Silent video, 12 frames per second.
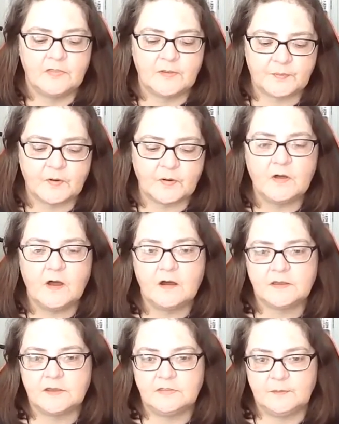the
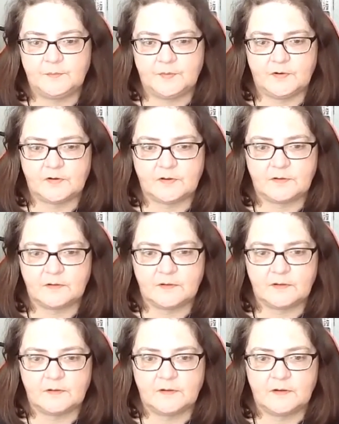prologue in the book
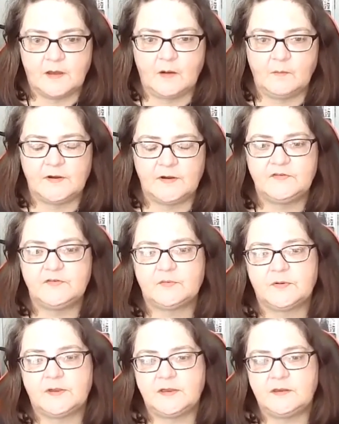I wanted
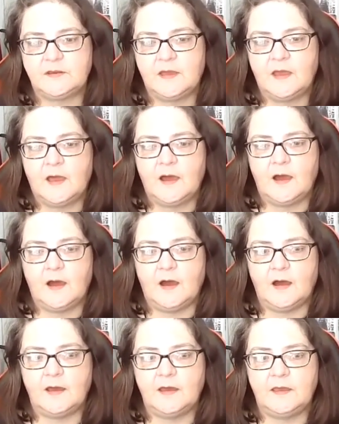to read.
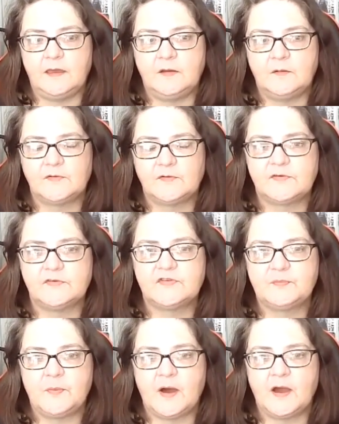I was
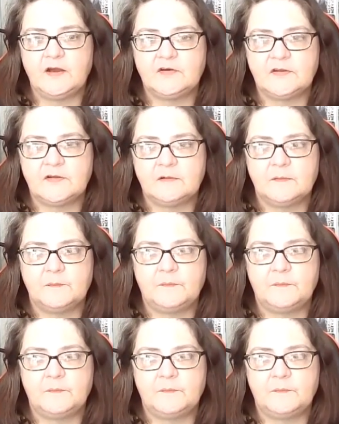inspired